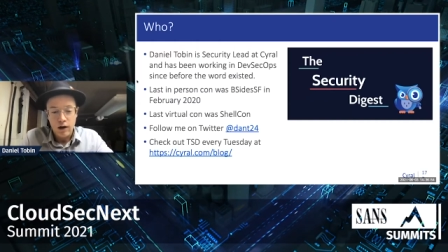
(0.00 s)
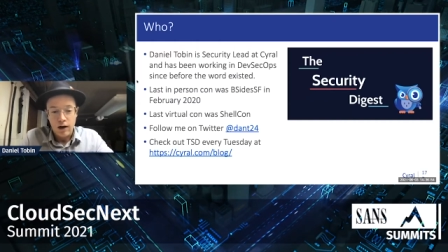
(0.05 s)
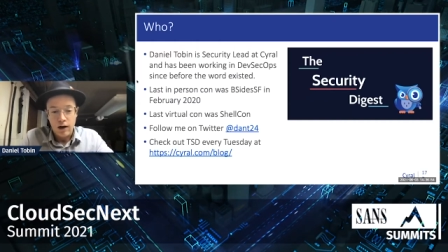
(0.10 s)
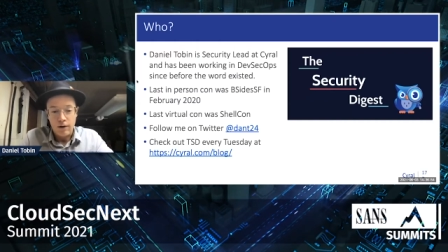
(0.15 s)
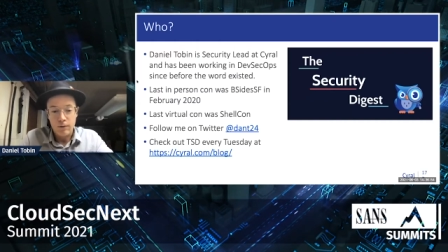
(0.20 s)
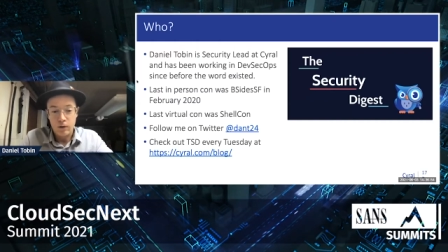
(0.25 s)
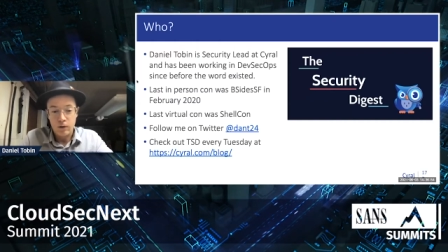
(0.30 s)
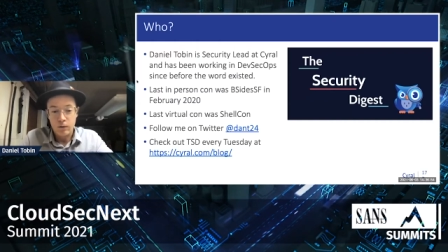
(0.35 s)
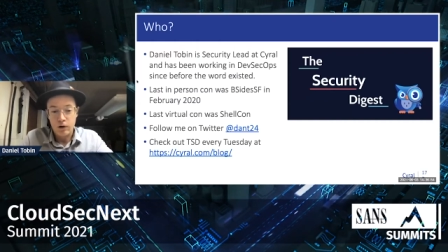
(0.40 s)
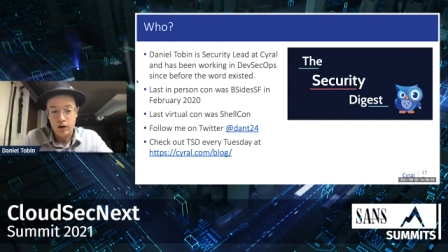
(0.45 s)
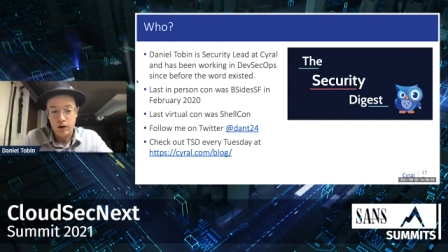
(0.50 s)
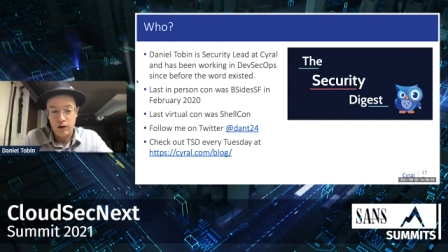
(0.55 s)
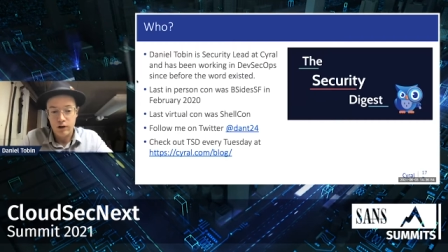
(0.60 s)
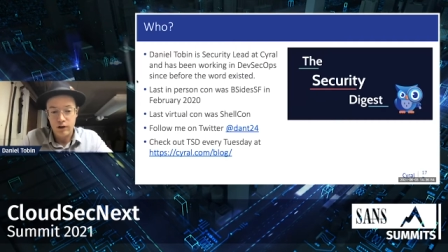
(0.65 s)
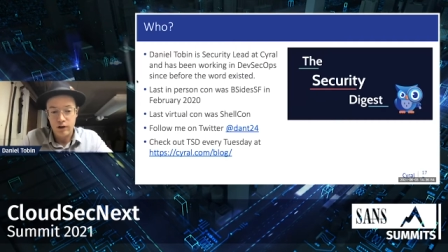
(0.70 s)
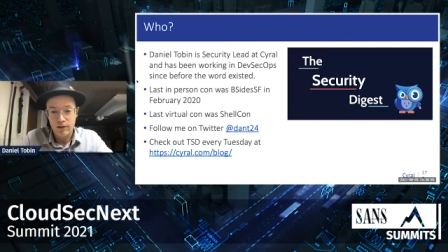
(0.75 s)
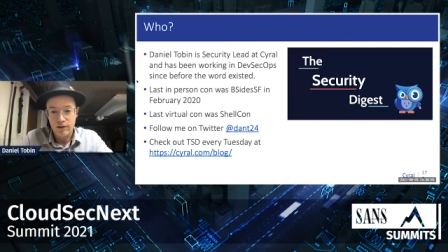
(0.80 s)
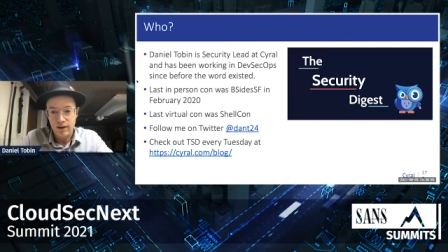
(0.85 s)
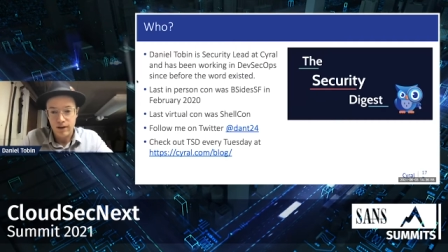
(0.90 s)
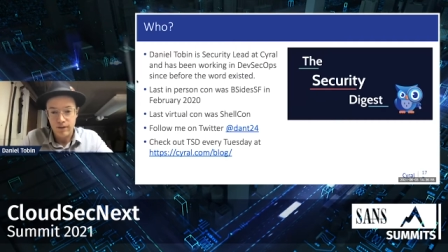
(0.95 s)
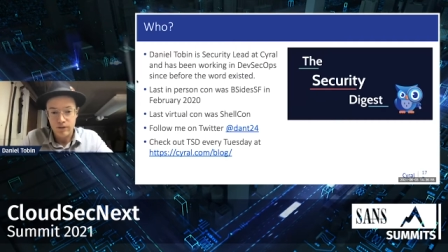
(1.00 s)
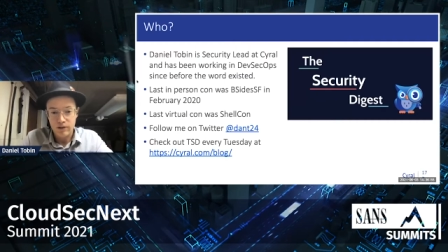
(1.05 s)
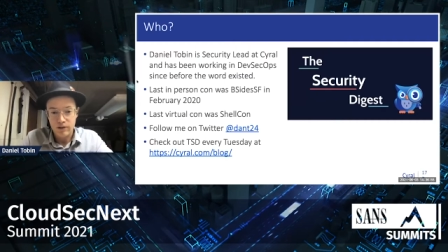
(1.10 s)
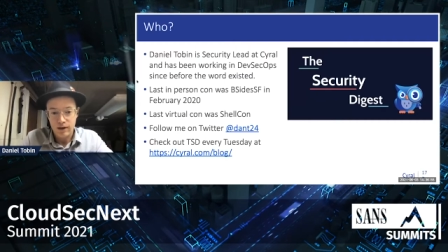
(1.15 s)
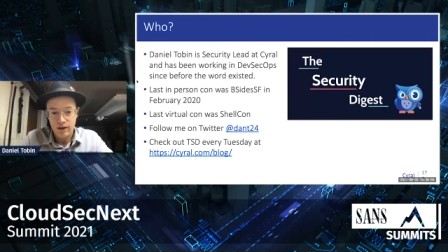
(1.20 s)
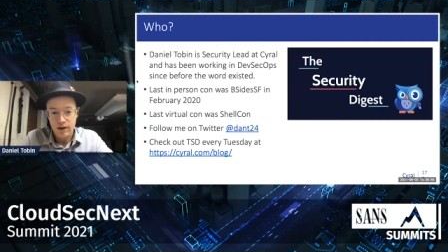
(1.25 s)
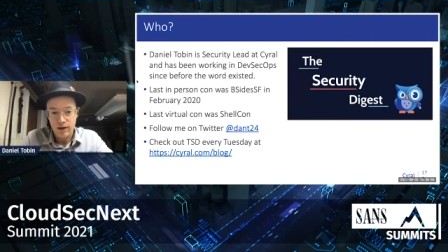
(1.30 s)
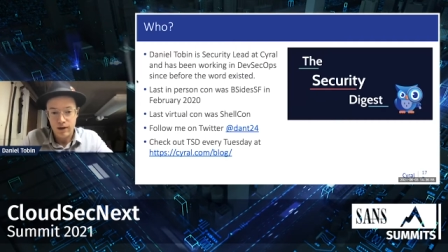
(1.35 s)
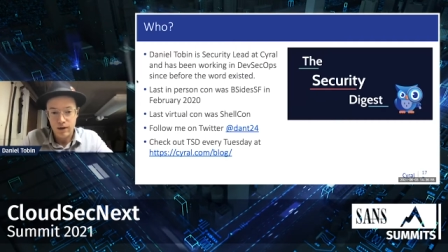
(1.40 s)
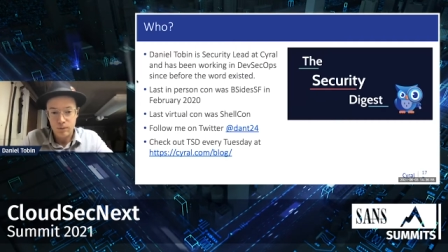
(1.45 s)
I've been working in
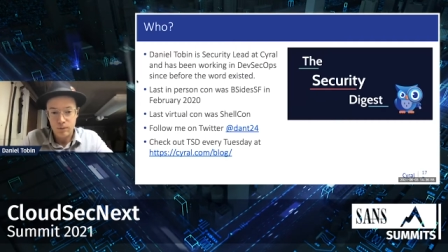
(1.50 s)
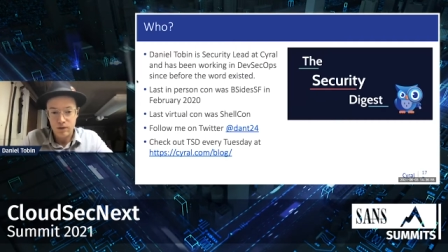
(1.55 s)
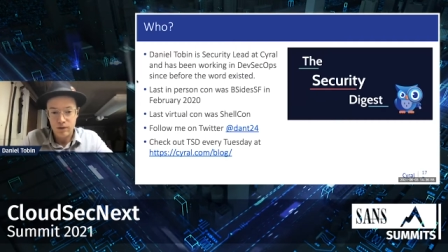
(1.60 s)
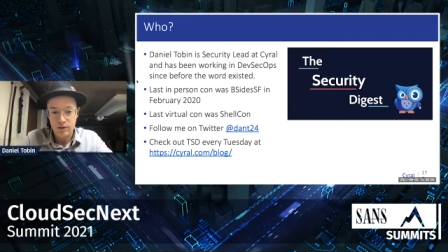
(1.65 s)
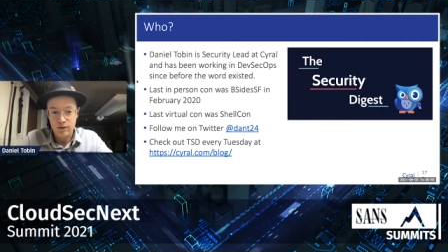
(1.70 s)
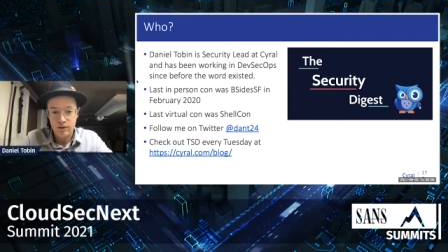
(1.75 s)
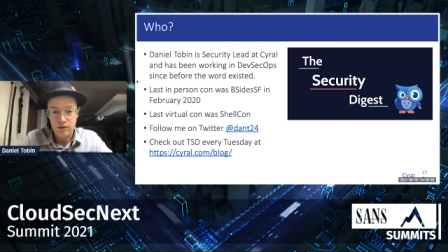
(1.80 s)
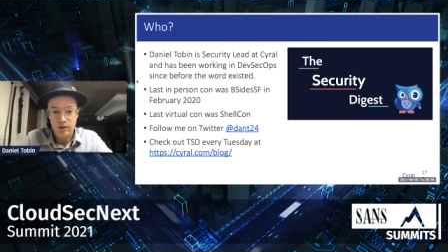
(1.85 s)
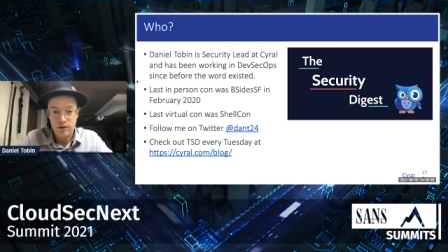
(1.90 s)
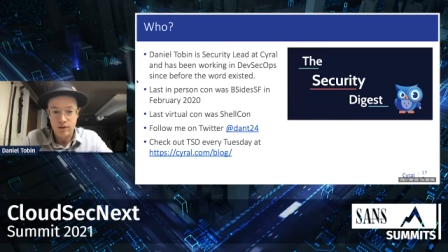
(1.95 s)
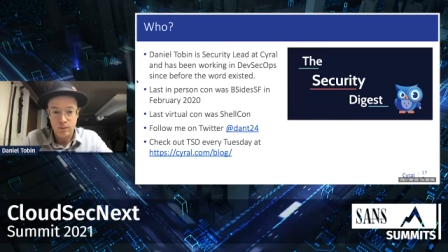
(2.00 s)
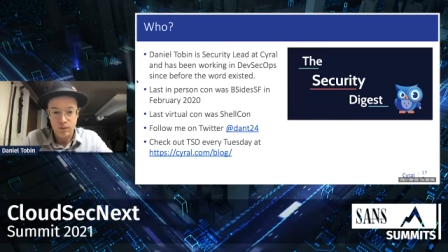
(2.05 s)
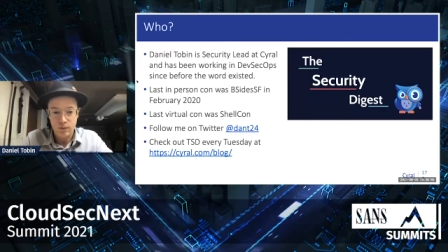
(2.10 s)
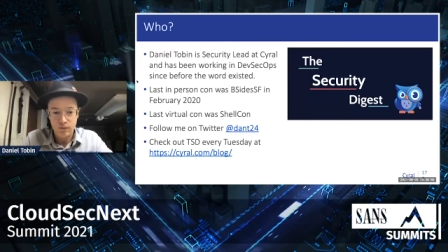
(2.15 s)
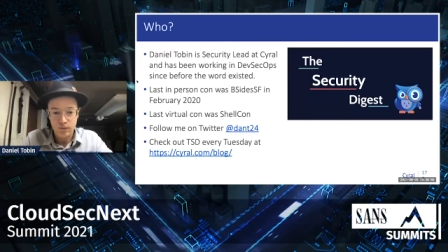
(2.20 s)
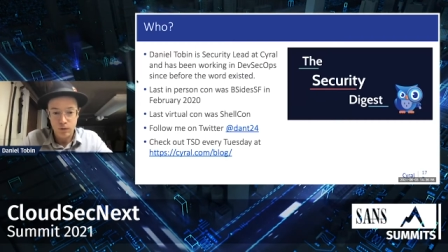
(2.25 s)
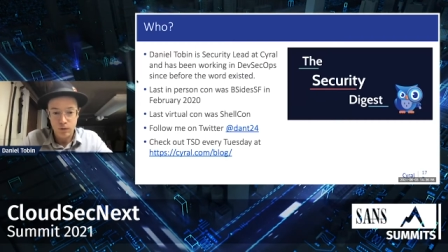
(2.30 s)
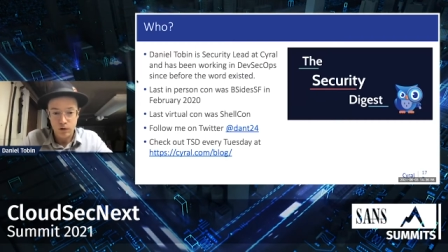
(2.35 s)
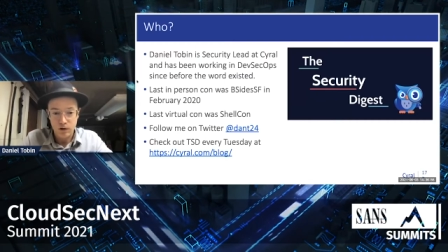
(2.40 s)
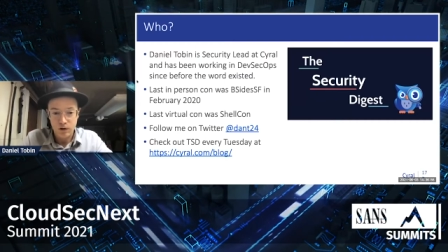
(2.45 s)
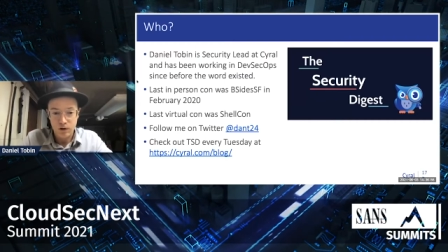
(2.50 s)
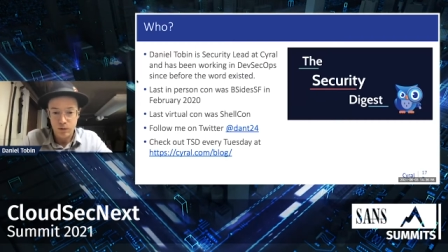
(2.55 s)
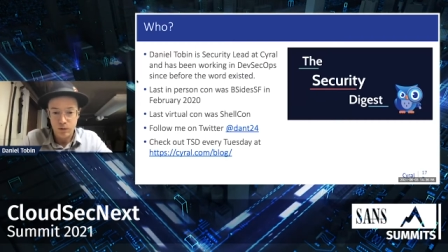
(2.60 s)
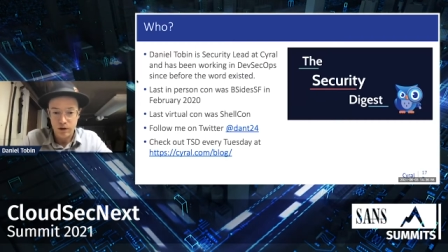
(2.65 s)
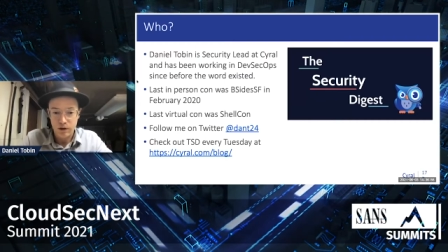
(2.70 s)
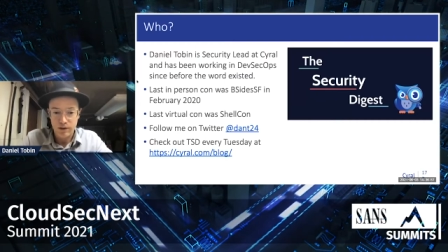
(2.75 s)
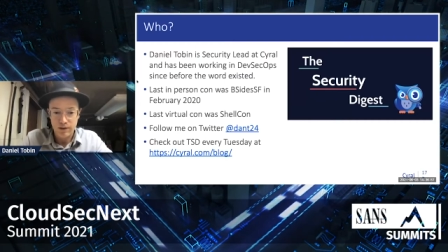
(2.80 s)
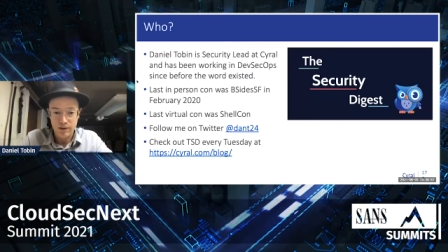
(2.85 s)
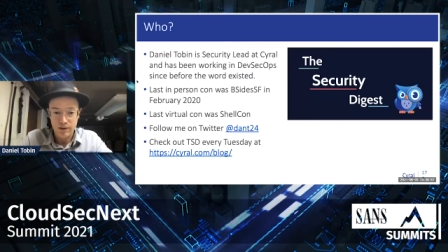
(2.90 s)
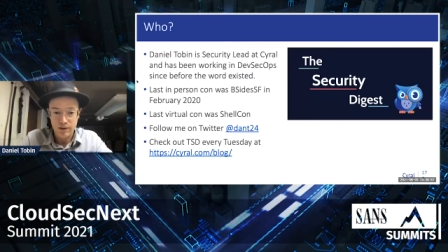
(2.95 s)
DevSecOps since before the
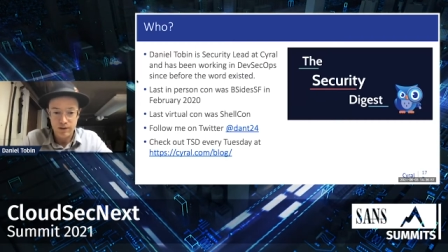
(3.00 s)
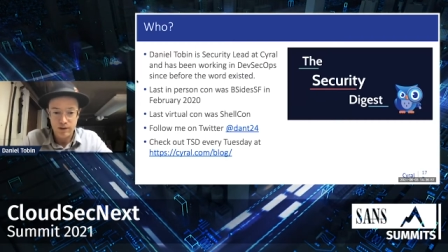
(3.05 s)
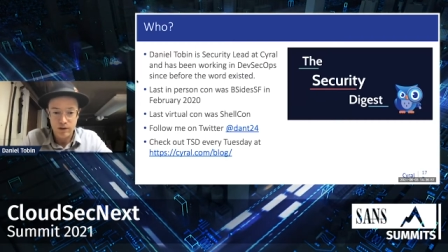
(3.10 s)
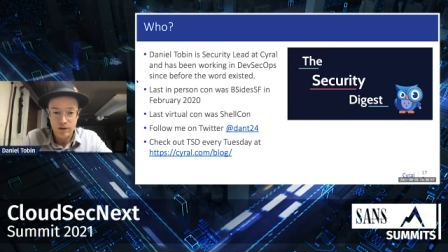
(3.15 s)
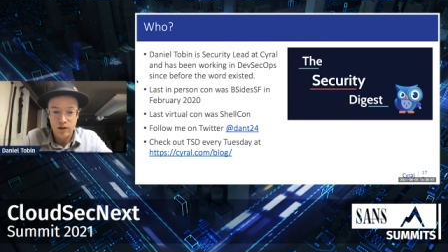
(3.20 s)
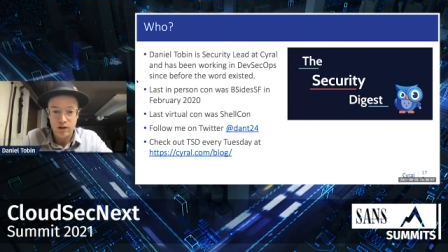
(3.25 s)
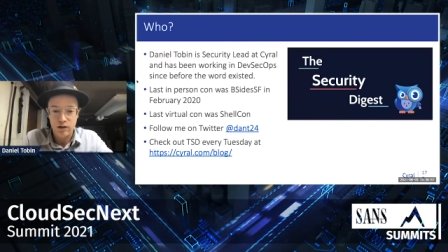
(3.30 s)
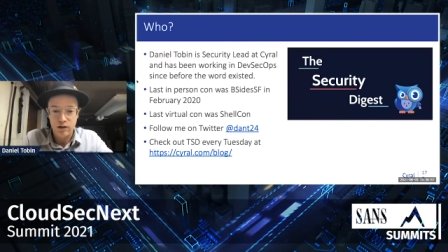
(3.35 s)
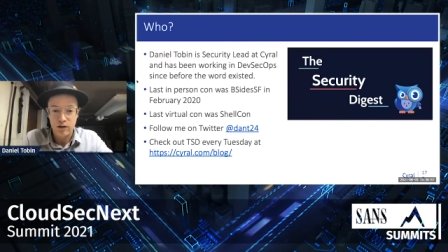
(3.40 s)
word existed,